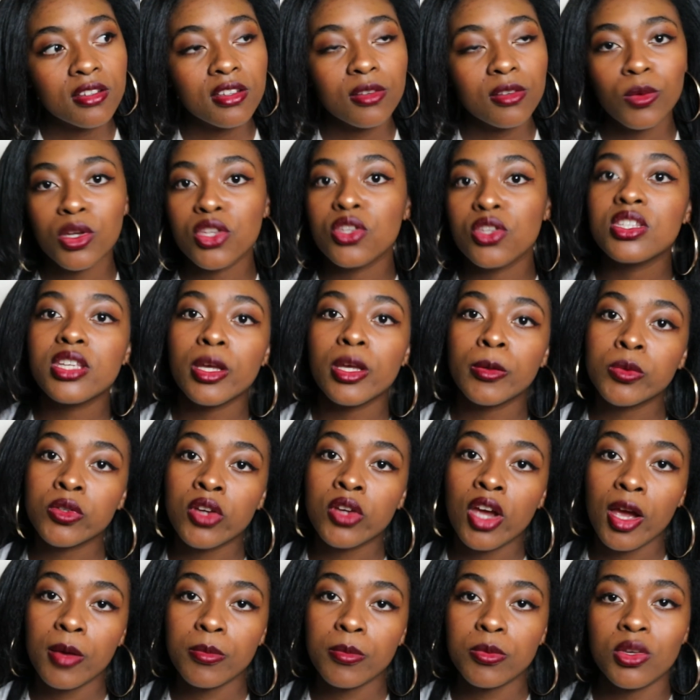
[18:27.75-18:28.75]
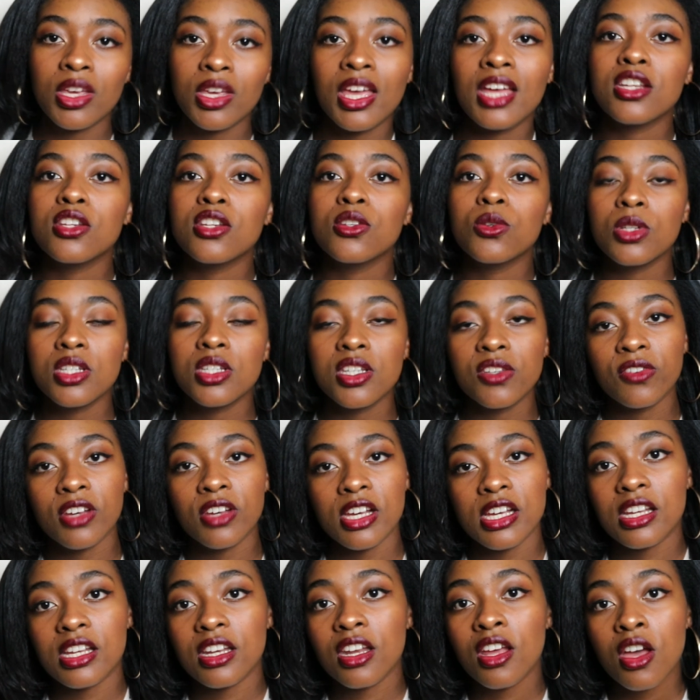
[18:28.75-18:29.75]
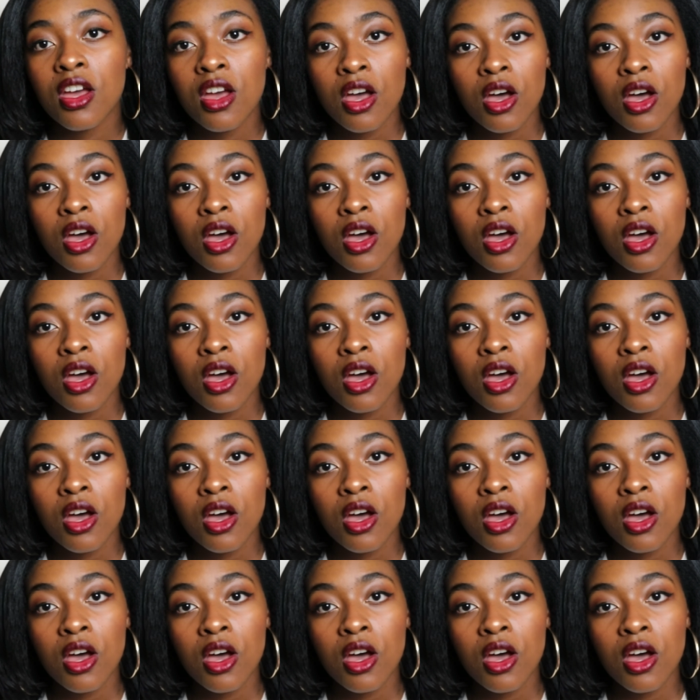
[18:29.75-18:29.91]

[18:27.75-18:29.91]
When you subscribe, you get notified